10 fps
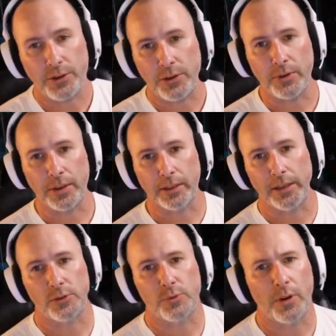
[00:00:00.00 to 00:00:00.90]
unit
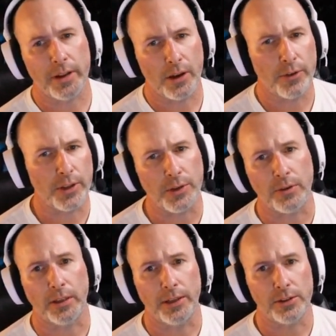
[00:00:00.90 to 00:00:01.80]
leaders. We already know that
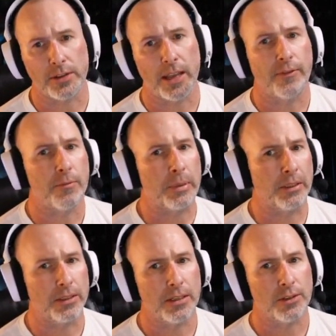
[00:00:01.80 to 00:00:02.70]
unit leaders have
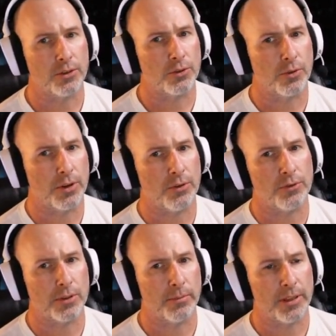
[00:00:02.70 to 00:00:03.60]
abilities to sort of do
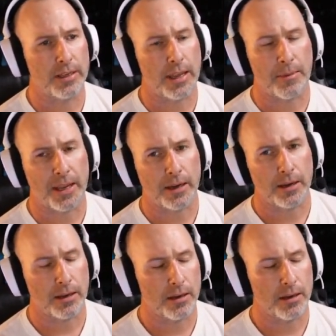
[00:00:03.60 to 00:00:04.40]
some of the command